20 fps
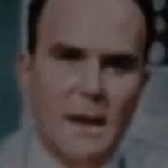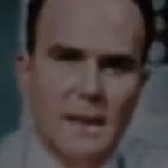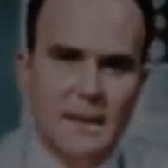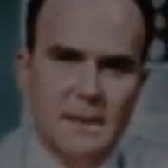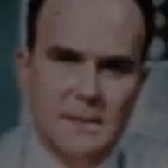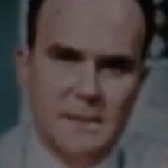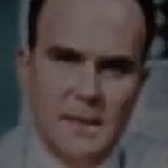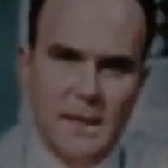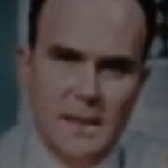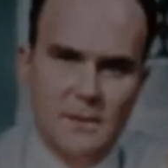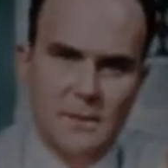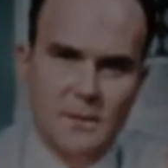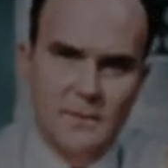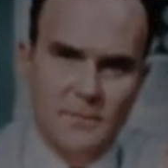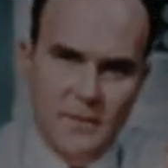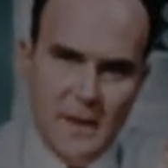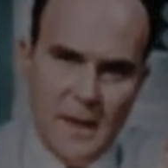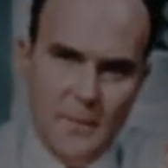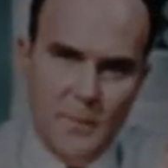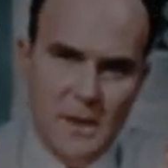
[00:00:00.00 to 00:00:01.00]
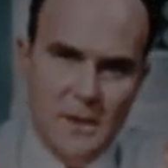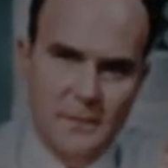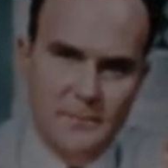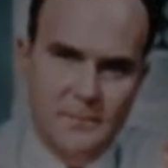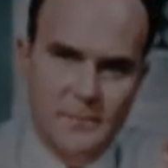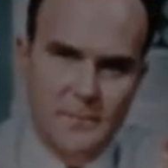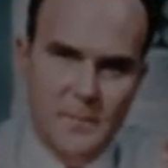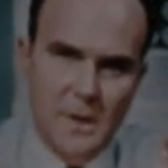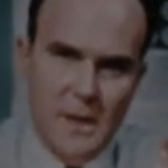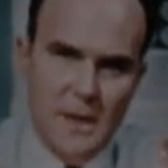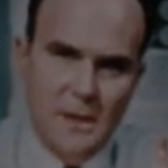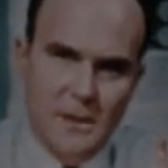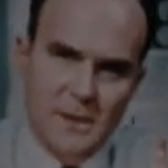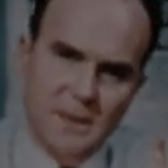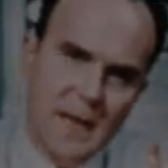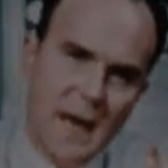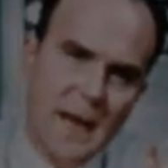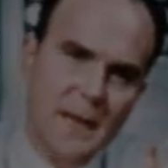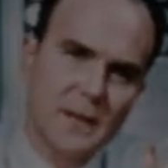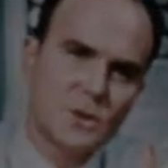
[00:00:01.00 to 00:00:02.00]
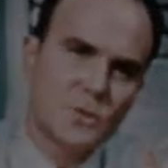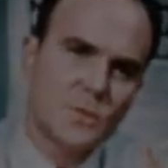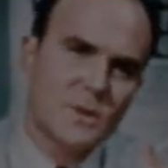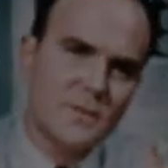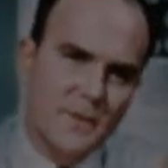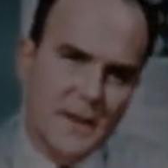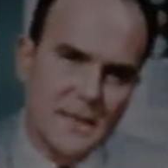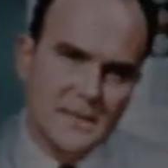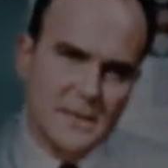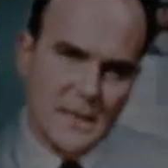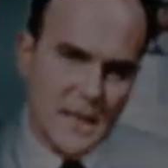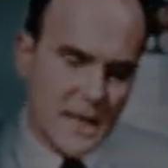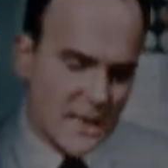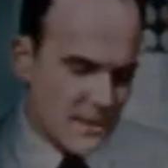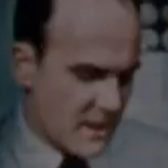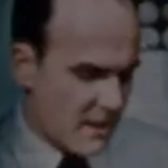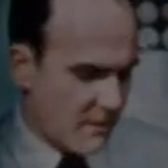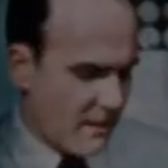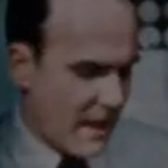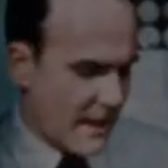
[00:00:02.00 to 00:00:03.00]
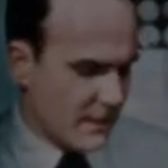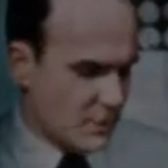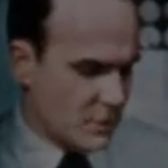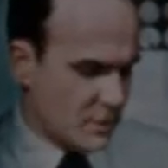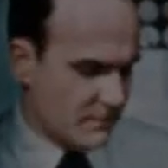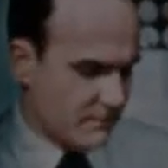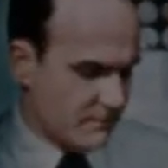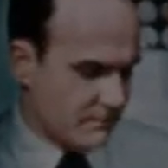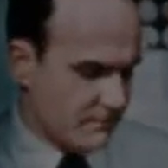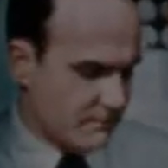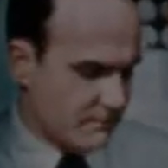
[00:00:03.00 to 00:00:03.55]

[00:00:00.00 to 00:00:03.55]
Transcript: Alexander Fleming decided to investigate their action.